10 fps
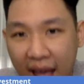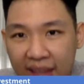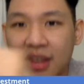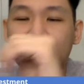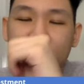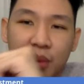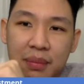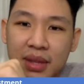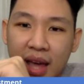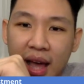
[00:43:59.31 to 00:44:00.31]
end of the
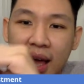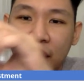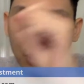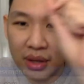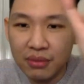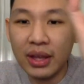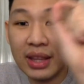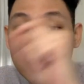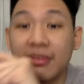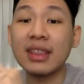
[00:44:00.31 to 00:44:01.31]
webinar, I will give you
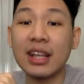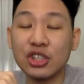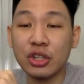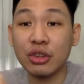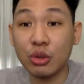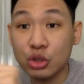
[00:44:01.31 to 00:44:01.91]
an invitation to